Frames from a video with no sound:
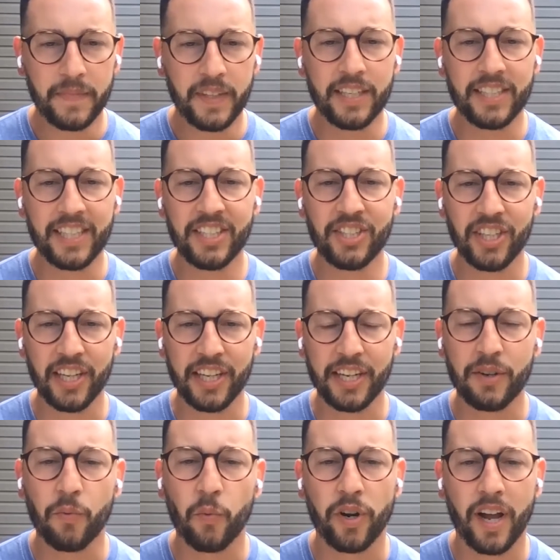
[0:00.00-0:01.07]

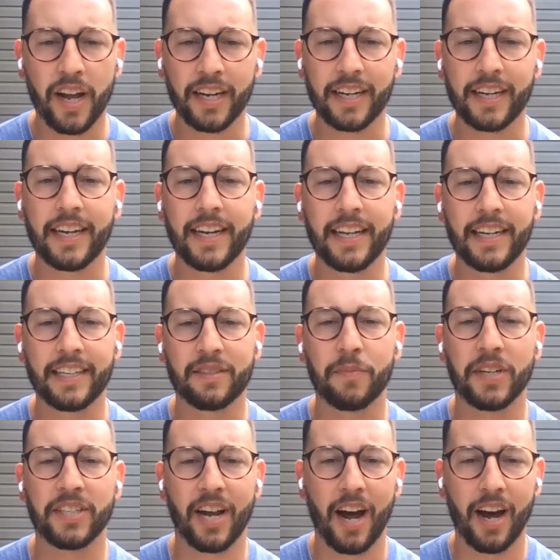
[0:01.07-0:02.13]
essentially we're not getting as
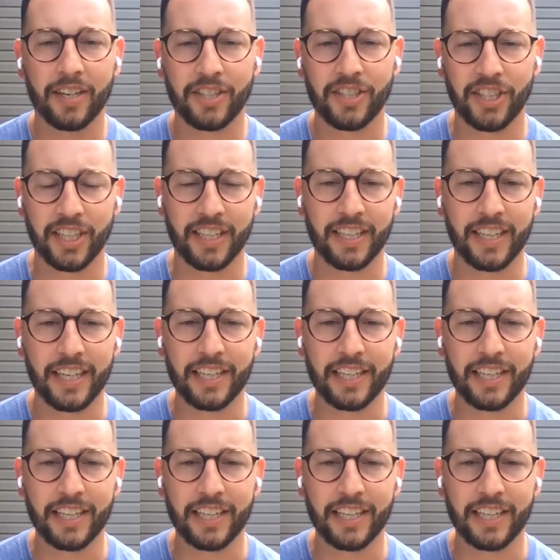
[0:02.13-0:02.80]
much oxygen